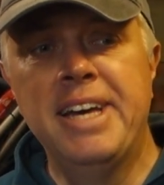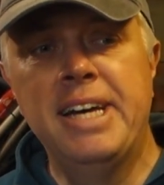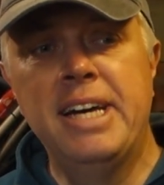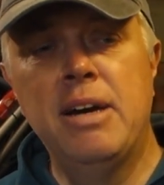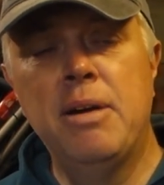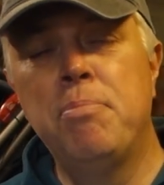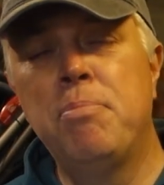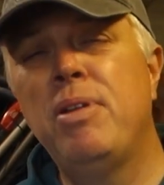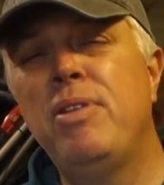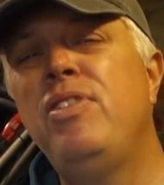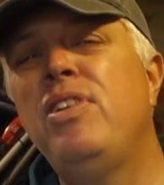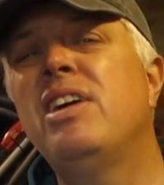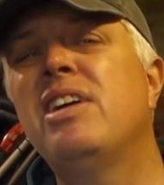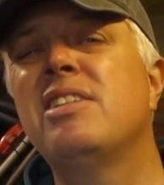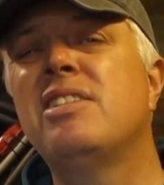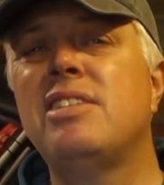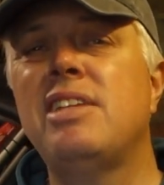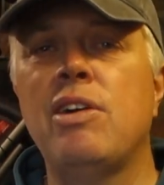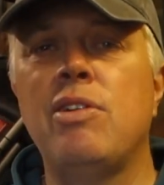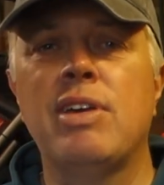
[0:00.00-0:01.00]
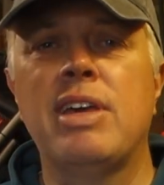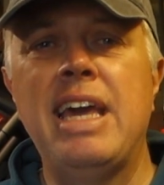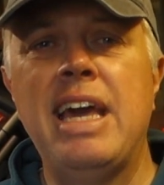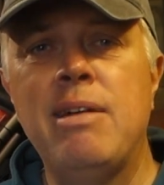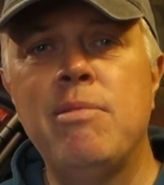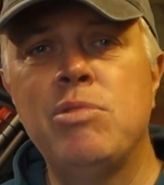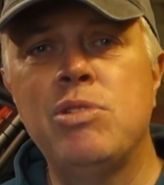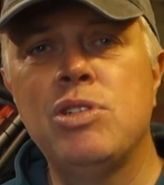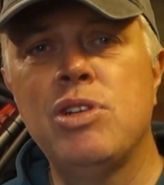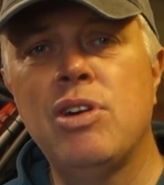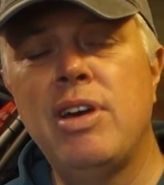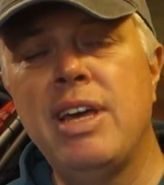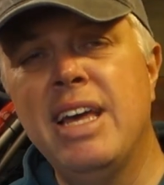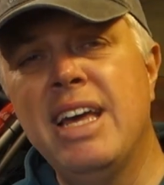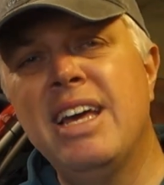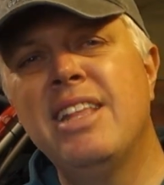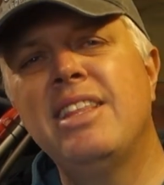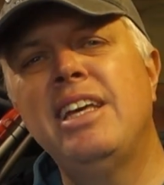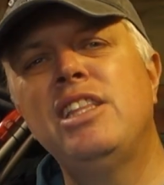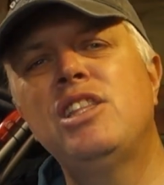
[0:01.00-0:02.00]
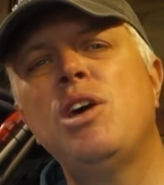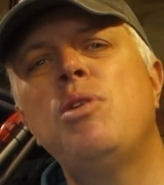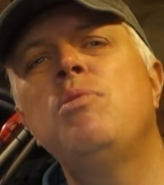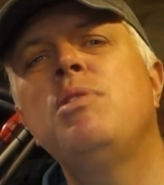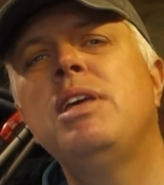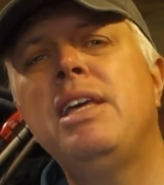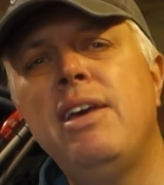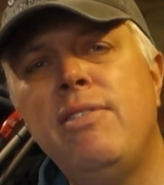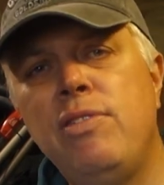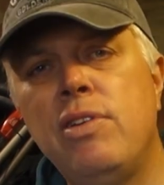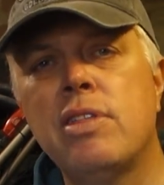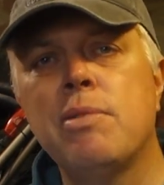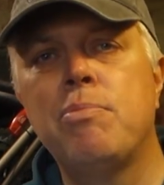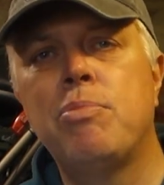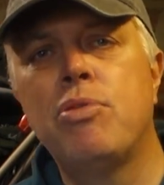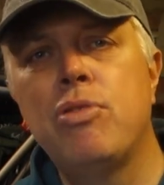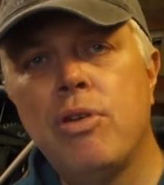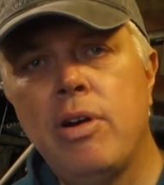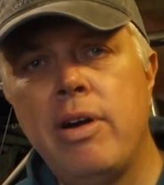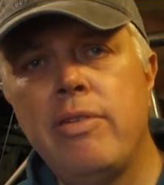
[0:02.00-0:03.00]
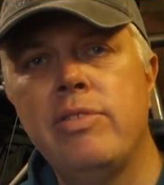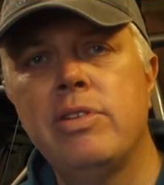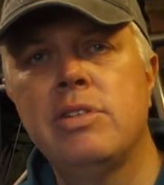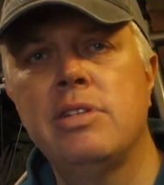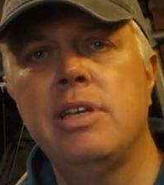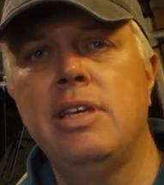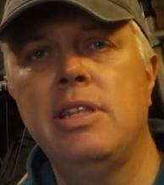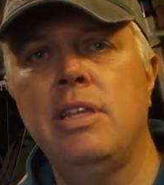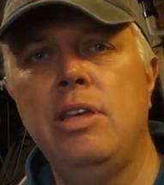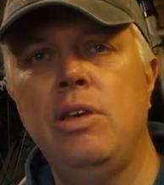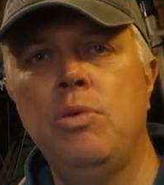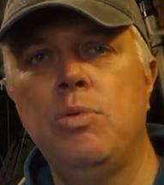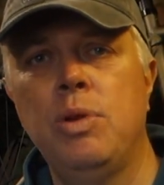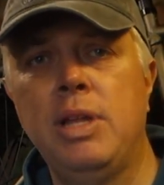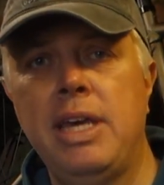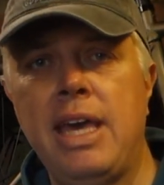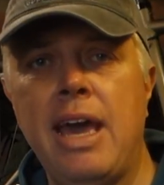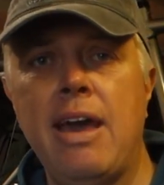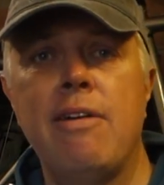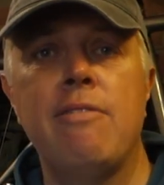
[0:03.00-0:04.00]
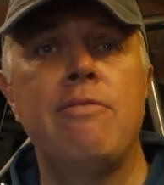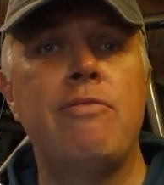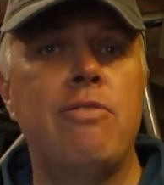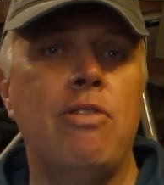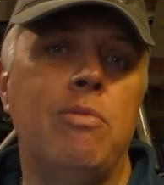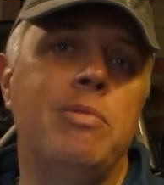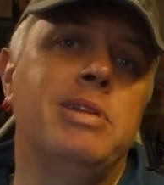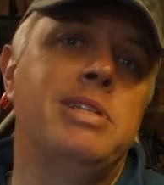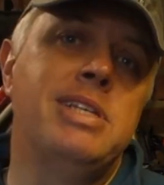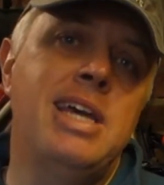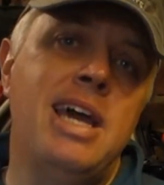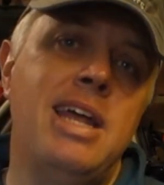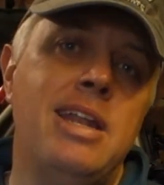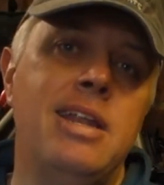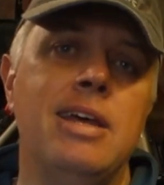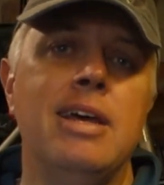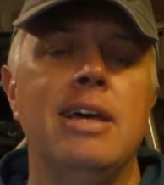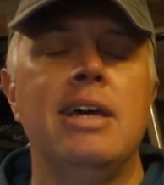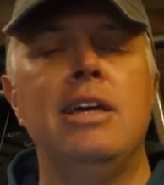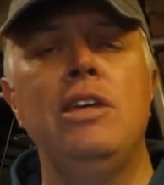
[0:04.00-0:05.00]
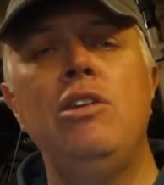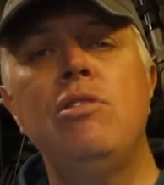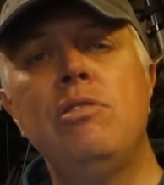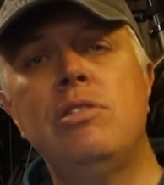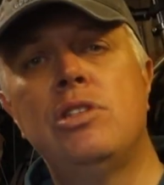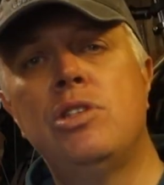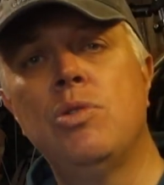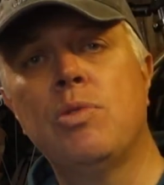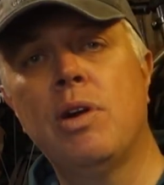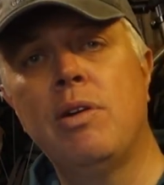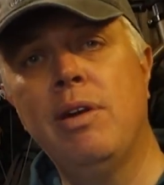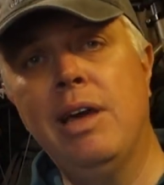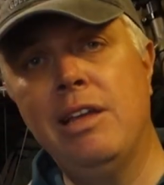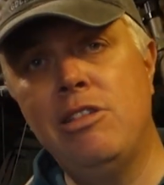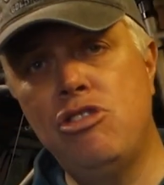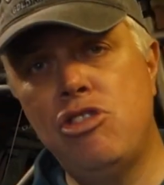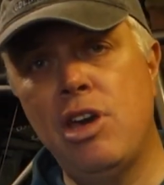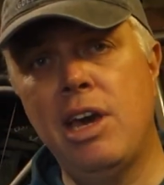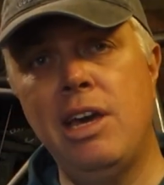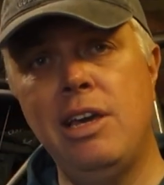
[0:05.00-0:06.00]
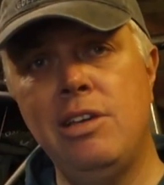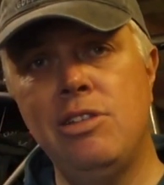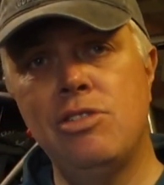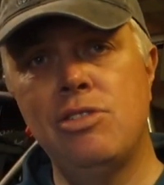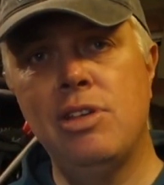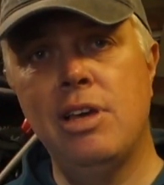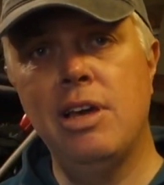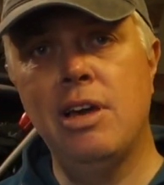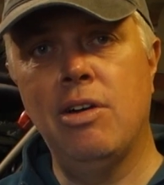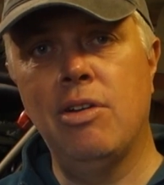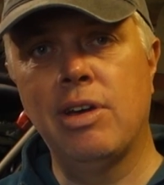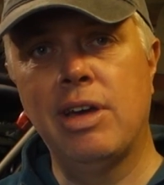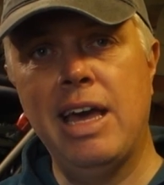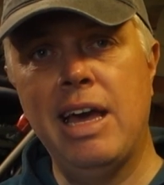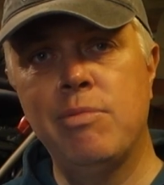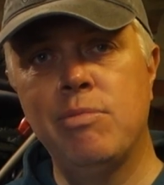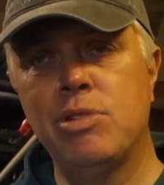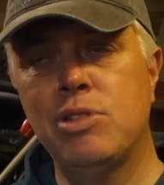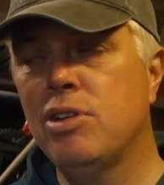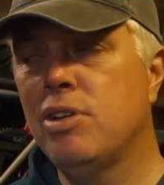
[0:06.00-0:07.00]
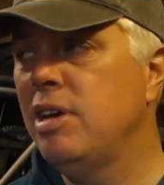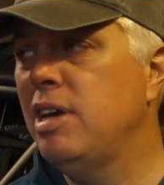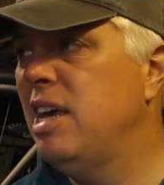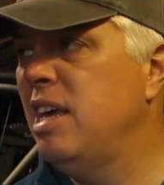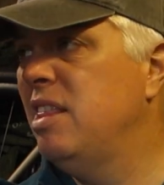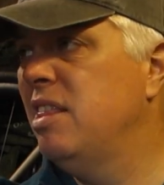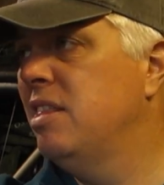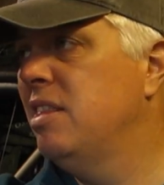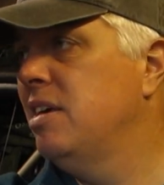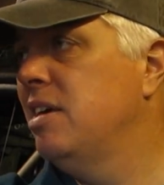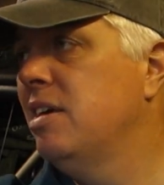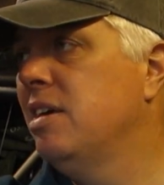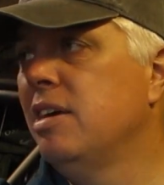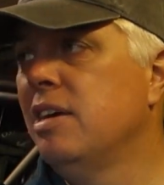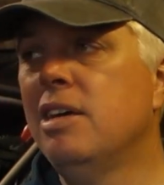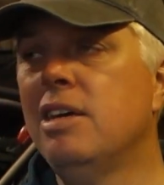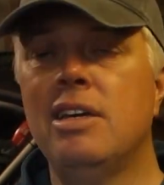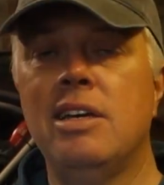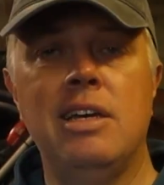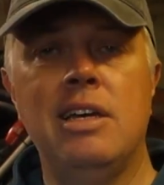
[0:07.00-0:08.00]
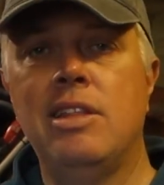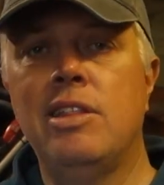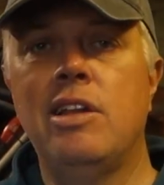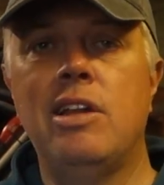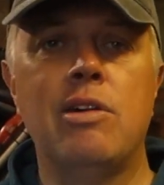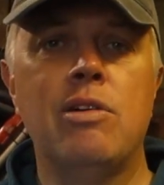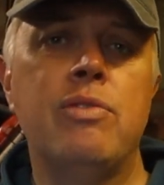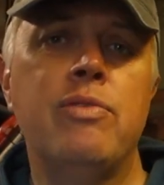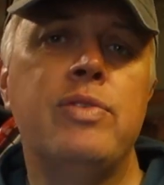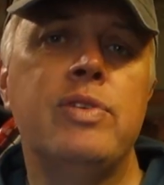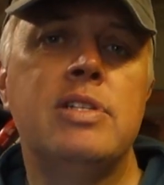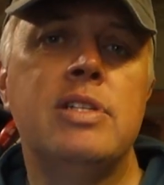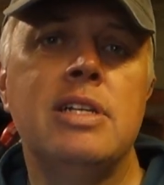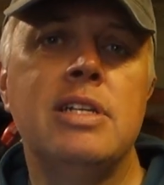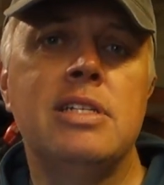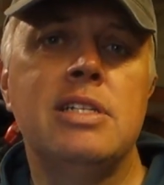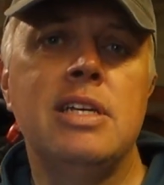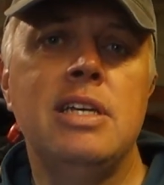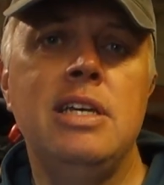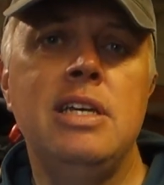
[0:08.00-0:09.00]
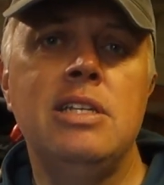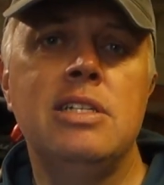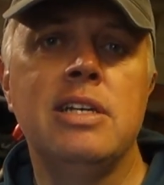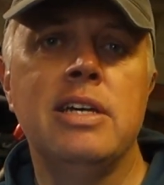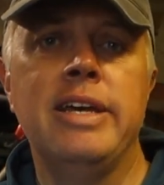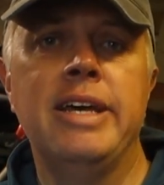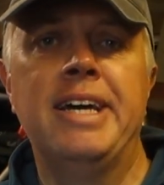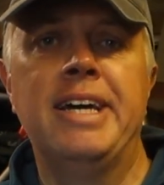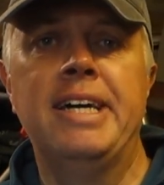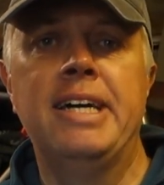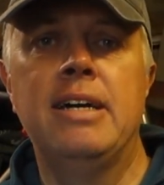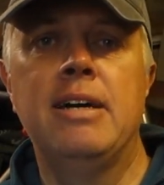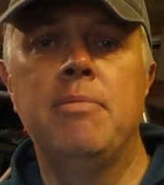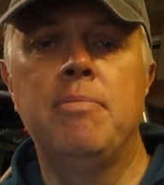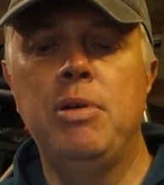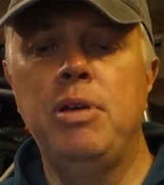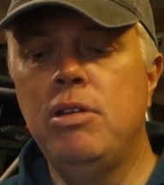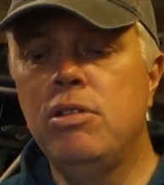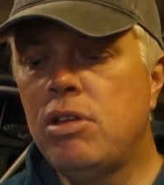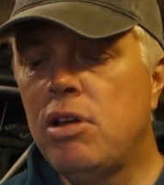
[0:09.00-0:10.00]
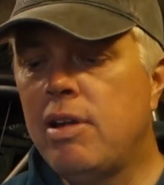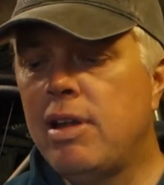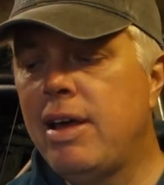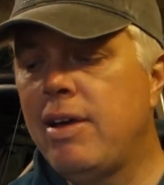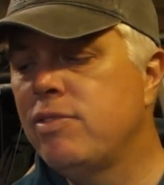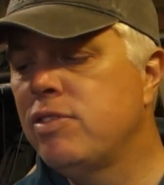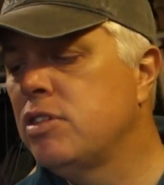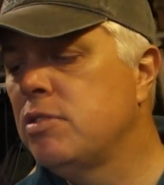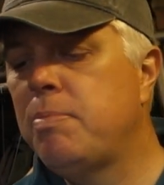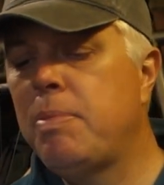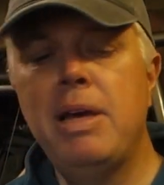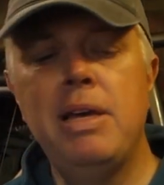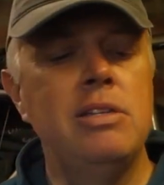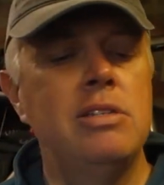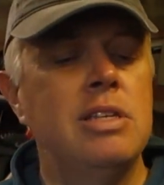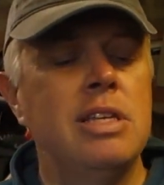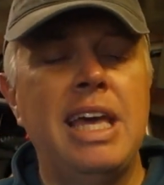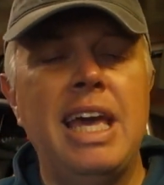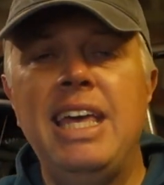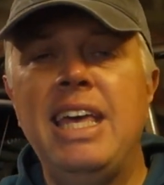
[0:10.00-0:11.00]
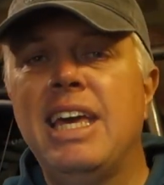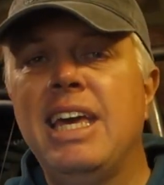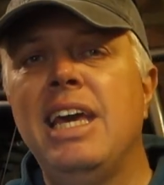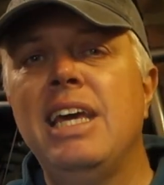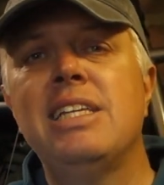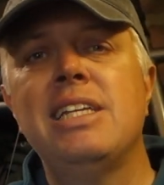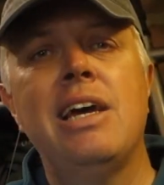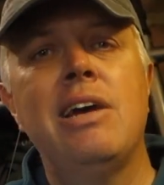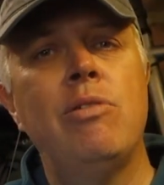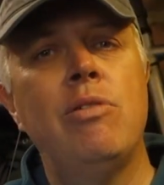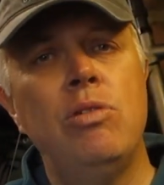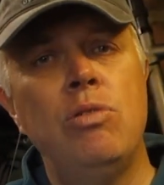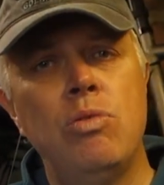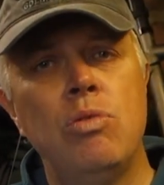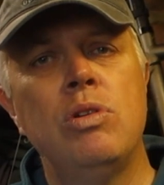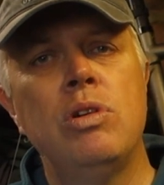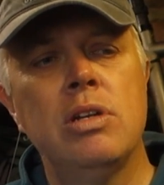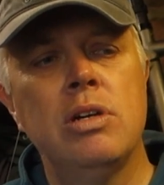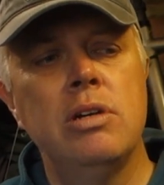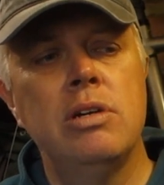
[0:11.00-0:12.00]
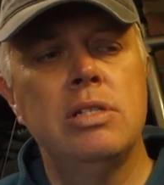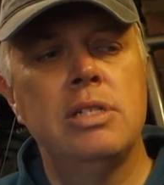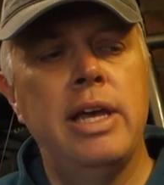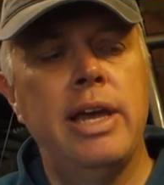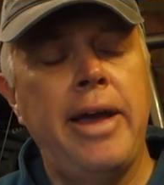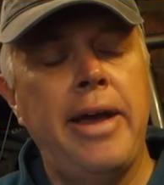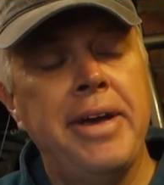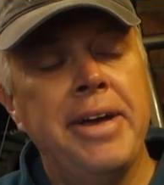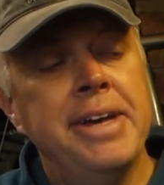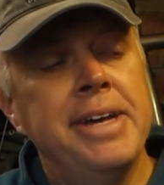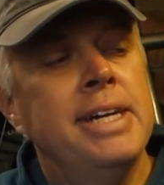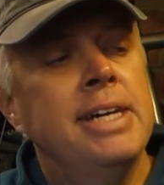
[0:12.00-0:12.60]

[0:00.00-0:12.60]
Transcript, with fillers: Um, but if you're going to stay on a campsite, they don't give you the privacy that you would get from a tent. You can still go and get changed on a campsite in the in the local facilities, uh, but you don't have space to get your kit out and organise it.